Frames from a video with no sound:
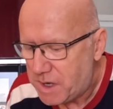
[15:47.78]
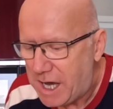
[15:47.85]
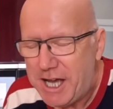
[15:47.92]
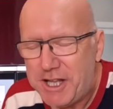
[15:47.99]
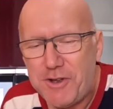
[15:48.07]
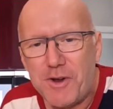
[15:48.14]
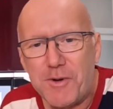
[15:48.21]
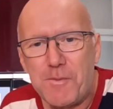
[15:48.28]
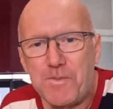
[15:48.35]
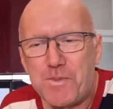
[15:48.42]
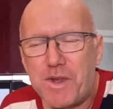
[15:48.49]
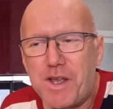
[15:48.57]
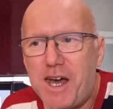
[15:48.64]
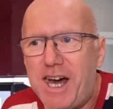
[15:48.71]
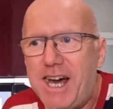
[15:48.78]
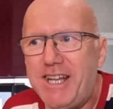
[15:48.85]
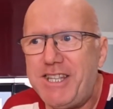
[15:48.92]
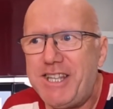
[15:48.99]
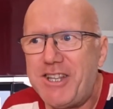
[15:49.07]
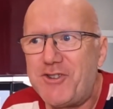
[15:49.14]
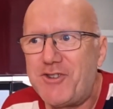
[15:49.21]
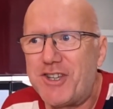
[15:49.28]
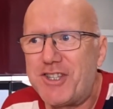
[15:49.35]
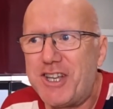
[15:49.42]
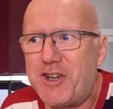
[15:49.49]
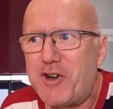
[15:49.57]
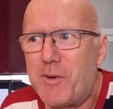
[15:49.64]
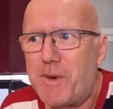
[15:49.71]
I had an
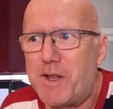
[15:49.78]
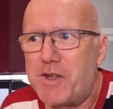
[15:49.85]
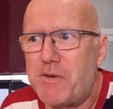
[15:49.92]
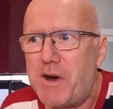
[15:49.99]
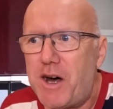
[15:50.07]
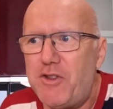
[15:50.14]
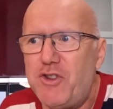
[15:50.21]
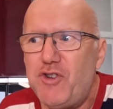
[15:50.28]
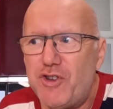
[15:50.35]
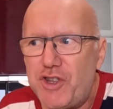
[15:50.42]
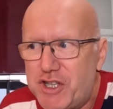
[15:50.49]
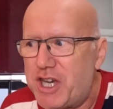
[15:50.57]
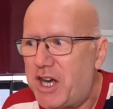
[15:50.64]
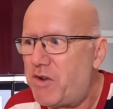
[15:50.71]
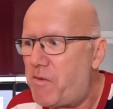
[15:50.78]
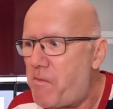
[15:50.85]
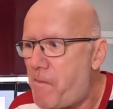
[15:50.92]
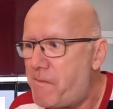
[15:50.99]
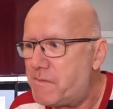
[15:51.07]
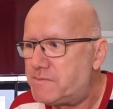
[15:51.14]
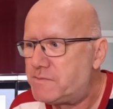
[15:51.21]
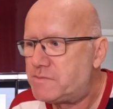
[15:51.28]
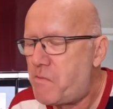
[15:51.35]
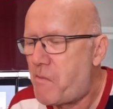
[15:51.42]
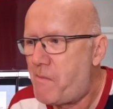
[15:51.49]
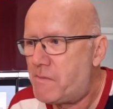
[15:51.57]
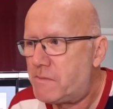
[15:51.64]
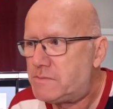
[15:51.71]
interesting comment on the other channel.
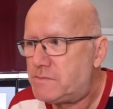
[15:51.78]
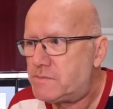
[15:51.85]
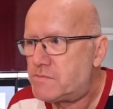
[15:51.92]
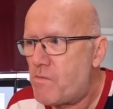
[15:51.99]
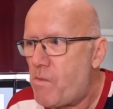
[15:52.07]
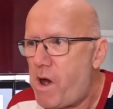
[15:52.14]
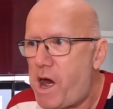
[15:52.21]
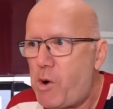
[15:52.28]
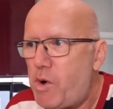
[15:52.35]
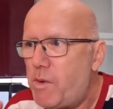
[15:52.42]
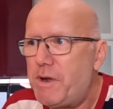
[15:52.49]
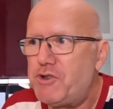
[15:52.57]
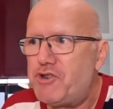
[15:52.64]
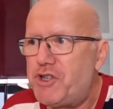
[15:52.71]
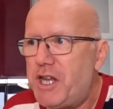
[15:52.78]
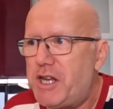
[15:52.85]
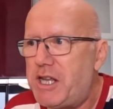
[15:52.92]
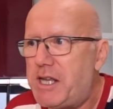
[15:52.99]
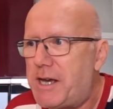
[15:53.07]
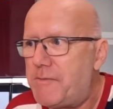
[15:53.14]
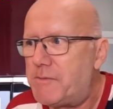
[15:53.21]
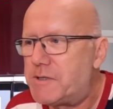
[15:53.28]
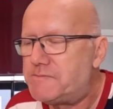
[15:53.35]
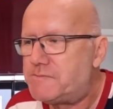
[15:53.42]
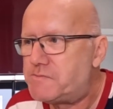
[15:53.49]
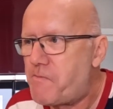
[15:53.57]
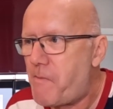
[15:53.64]
I won't mention any names.